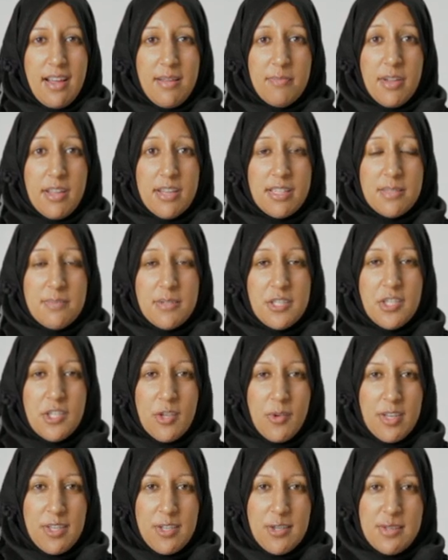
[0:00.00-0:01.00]
I'm going to be
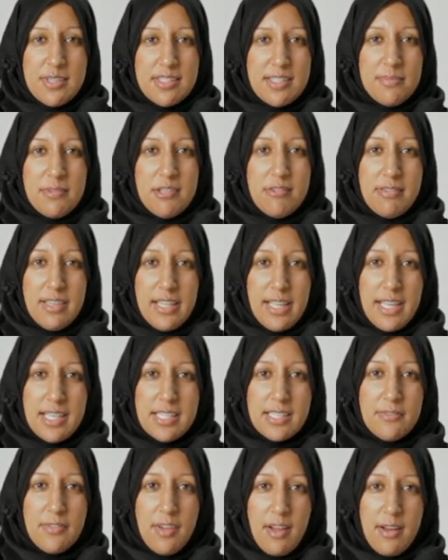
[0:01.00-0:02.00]
showing you some
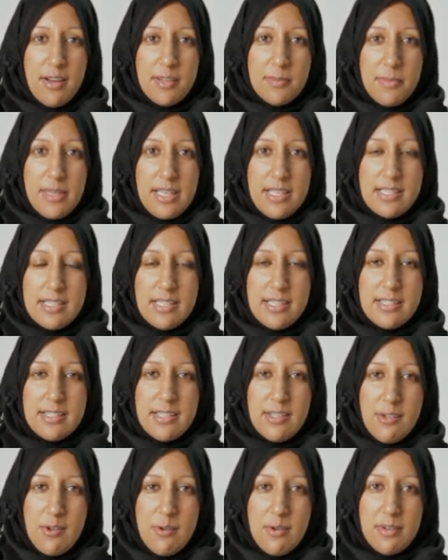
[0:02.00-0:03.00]
creative art pieces
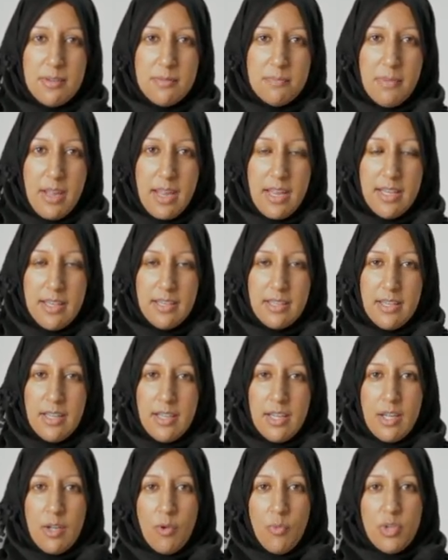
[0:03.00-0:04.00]
that you can make
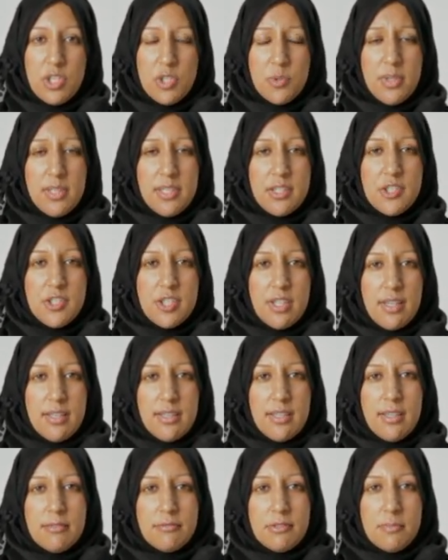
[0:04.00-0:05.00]
which will
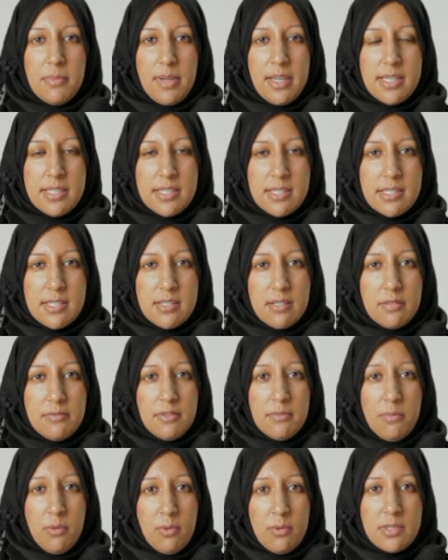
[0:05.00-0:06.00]
inshallah remind us
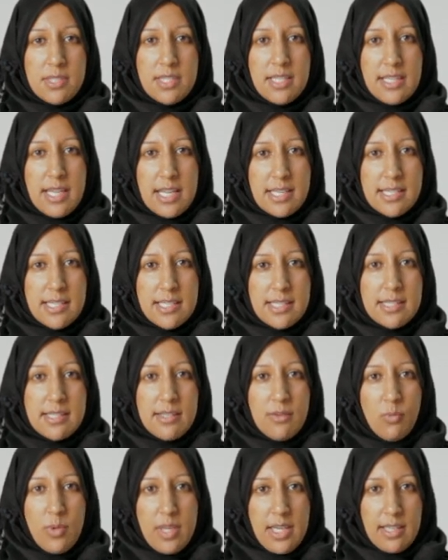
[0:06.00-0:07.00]
of important lessons
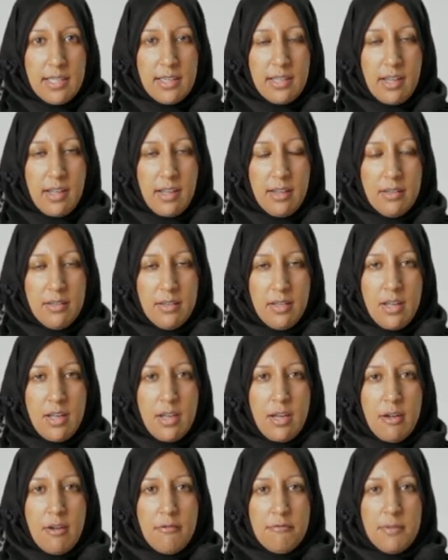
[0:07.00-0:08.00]
that we can learn
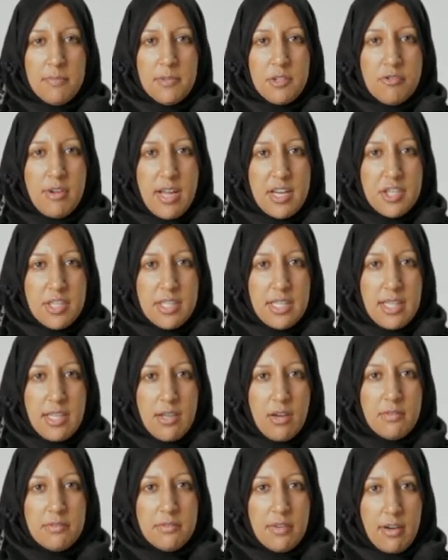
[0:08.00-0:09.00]
from the
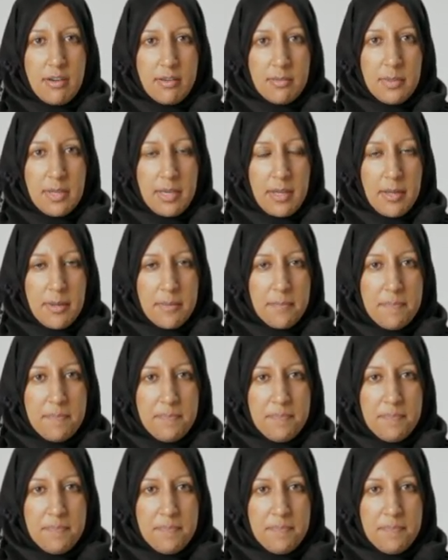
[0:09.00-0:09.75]
tragedy of Karbala.